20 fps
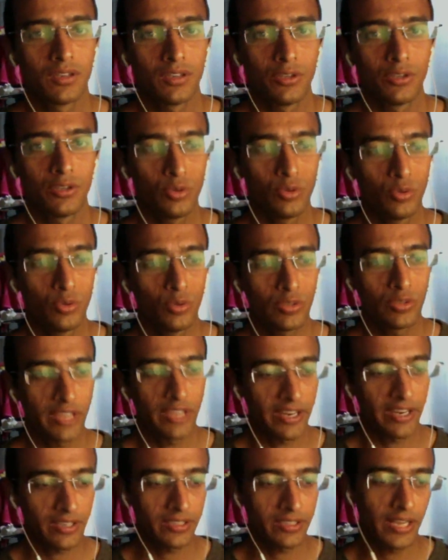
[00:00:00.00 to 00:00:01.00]
you
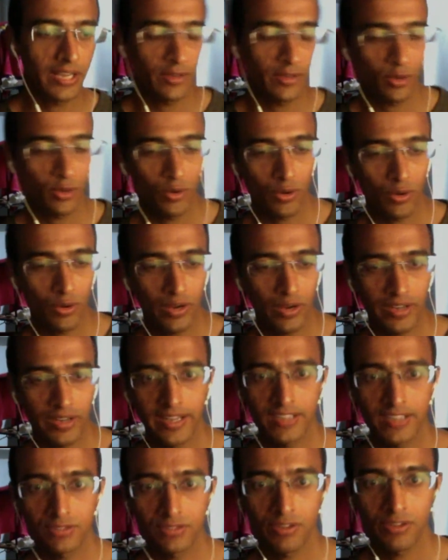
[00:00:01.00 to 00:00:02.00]
kicked that dog and
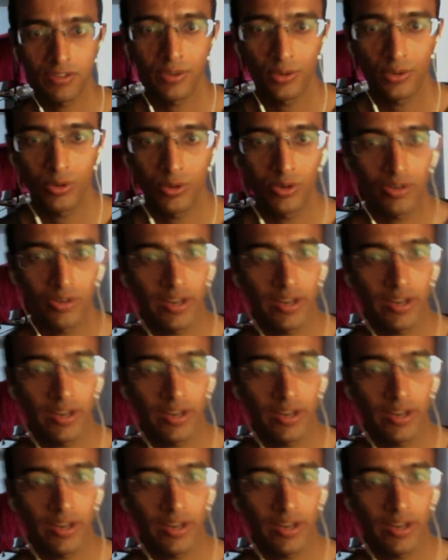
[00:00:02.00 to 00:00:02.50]
that's why your daughter